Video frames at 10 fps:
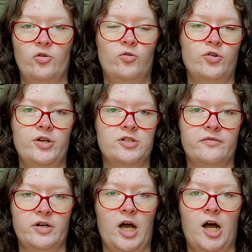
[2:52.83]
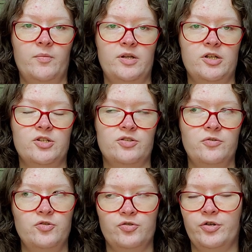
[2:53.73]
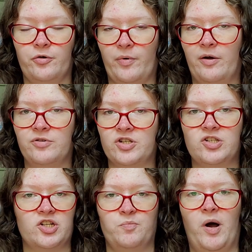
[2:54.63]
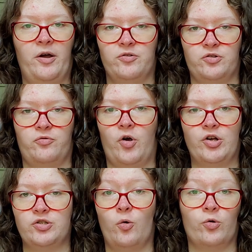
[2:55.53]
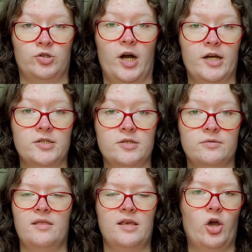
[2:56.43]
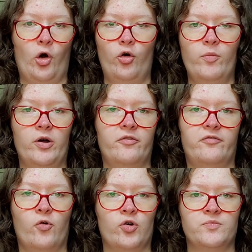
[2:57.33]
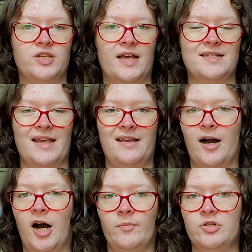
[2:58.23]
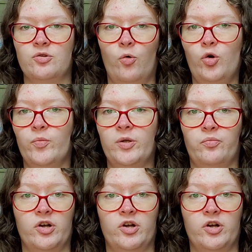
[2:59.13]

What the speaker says: nucleus of a comet is usually around 6 miles across or less. The coma forms as a comet's orbit